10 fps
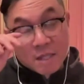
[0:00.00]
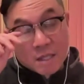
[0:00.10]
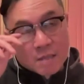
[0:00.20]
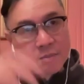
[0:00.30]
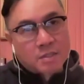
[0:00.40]
I
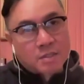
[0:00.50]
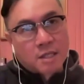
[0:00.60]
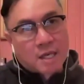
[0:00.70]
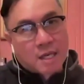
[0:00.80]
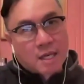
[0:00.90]
think up until
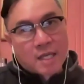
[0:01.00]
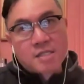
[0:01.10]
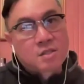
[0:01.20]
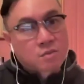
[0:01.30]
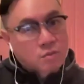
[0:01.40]
high
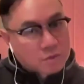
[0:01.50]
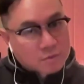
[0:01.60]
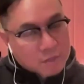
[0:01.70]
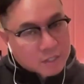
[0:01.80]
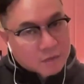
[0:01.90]

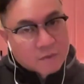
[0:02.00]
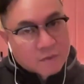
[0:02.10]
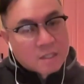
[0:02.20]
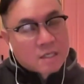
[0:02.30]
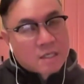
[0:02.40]
school, you know,
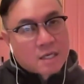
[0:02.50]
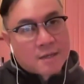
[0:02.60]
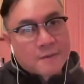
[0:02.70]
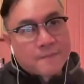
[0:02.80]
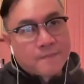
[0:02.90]

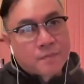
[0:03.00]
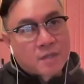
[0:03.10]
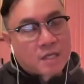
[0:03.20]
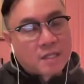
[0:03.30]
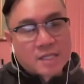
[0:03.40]
um,
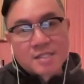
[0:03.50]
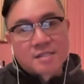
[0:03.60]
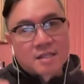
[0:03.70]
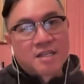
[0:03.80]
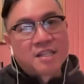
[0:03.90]

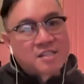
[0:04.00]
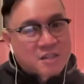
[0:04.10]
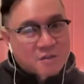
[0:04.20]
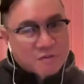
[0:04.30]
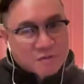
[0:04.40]
unless unless
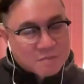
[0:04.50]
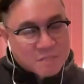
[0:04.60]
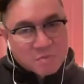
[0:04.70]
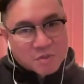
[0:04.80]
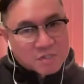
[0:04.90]
the other
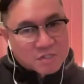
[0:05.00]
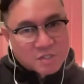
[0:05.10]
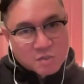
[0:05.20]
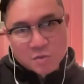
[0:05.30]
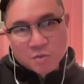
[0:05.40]
Vietnamese person in
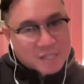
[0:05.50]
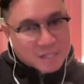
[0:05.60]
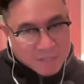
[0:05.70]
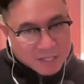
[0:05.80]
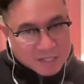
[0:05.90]
the school is
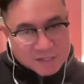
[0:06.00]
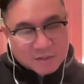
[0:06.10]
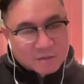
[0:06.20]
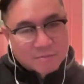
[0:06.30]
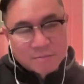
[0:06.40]
like my
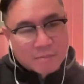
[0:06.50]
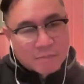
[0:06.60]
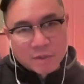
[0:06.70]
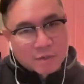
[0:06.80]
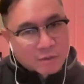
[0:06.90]
cousin or my
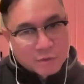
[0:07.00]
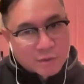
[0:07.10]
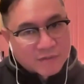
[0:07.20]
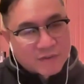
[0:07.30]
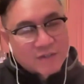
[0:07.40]
brother or
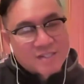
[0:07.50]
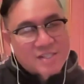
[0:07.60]
whoever.